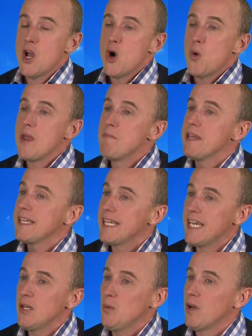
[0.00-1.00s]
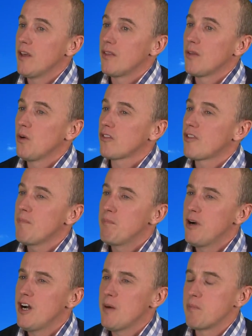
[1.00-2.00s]
We begin with, what's the
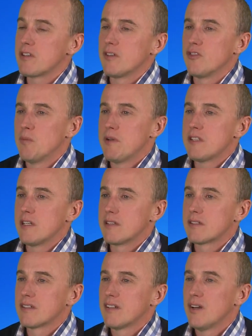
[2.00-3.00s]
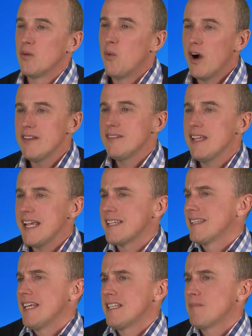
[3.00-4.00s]
purpose of your business? Why does it
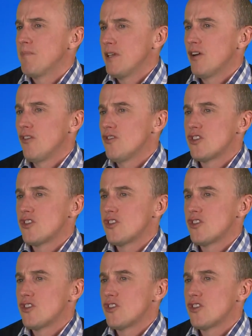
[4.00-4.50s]
exist beyond